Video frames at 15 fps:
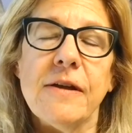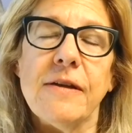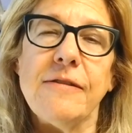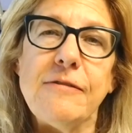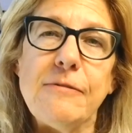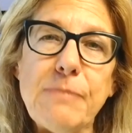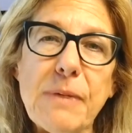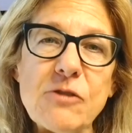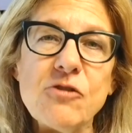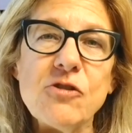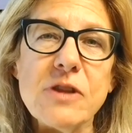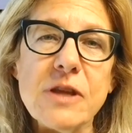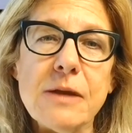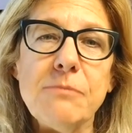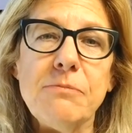
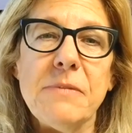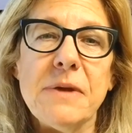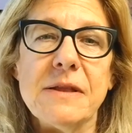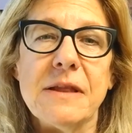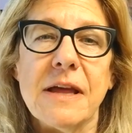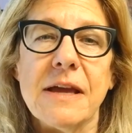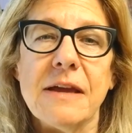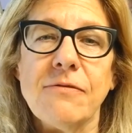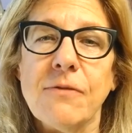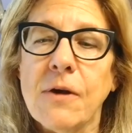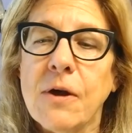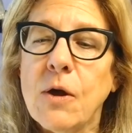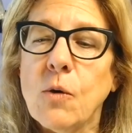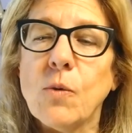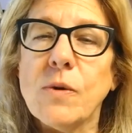especially in midlife
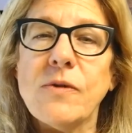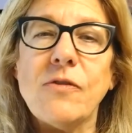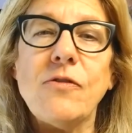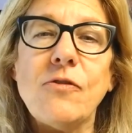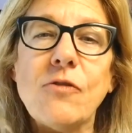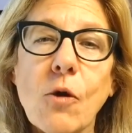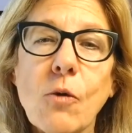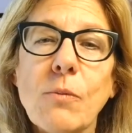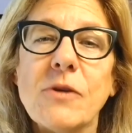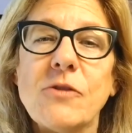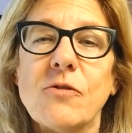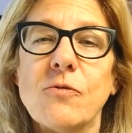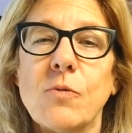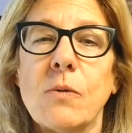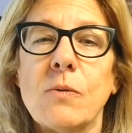when so
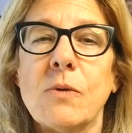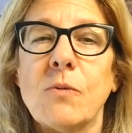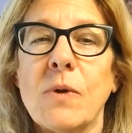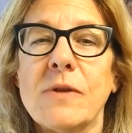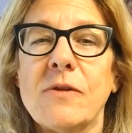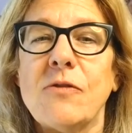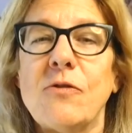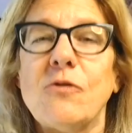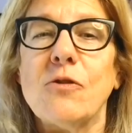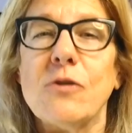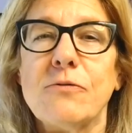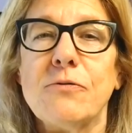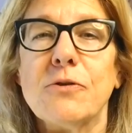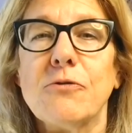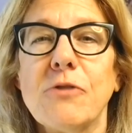much of what we once
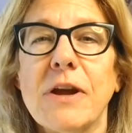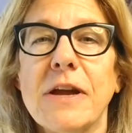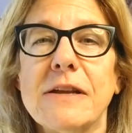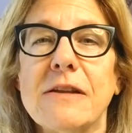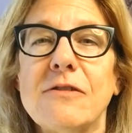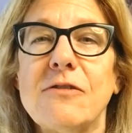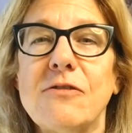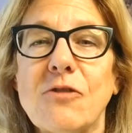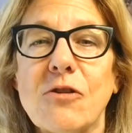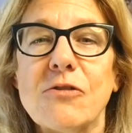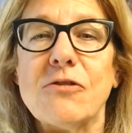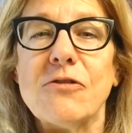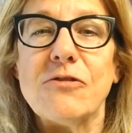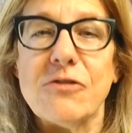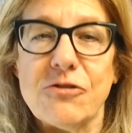took for granted
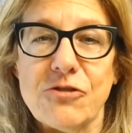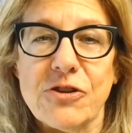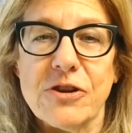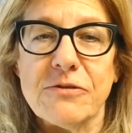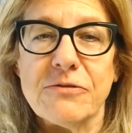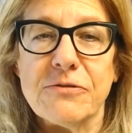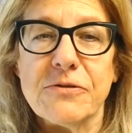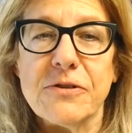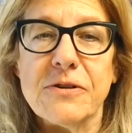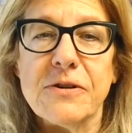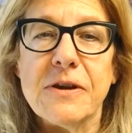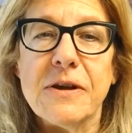starts to shift.